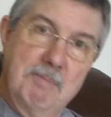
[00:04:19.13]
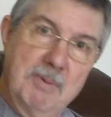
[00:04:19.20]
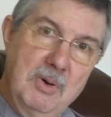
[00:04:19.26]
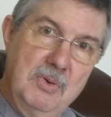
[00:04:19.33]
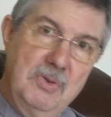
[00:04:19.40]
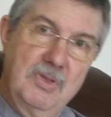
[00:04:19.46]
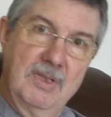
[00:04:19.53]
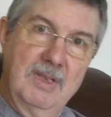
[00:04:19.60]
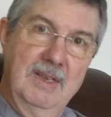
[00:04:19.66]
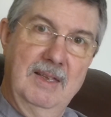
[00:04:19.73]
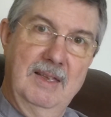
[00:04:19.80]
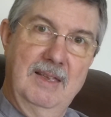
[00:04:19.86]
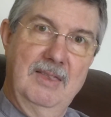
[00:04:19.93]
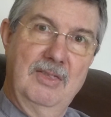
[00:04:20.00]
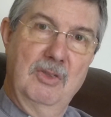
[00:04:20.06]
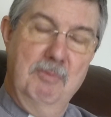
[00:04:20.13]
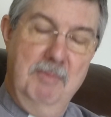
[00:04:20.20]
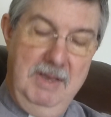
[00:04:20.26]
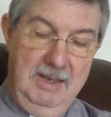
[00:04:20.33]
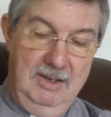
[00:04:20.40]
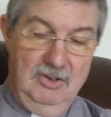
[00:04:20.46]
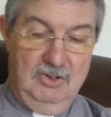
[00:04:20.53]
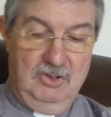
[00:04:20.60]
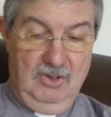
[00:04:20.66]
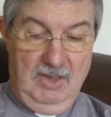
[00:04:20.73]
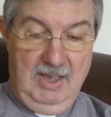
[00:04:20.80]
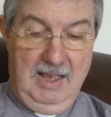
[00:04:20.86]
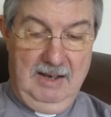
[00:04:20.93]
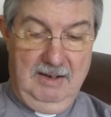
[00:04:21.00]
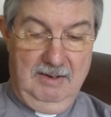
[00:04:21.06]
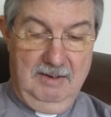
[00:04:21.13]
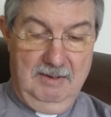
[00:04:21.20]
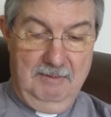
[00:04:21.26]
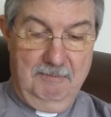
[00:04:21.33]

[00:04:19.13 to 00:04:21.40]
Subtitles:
both the means to the end.